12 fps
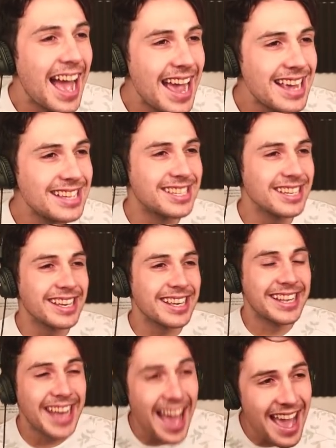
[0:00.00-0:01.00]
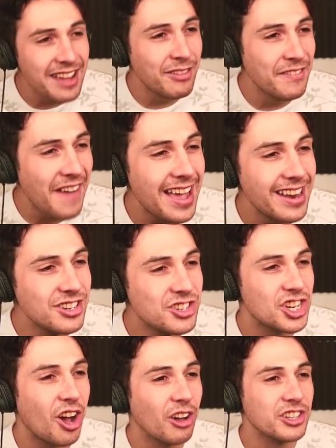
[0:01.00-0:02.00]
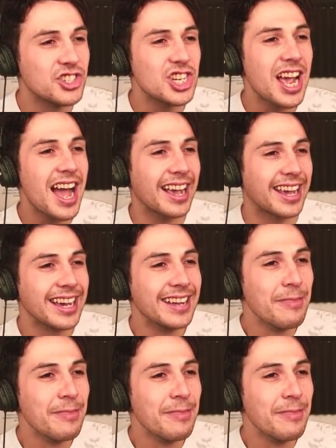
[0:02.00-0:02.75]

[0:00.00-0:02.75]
is getting revenge on Jack.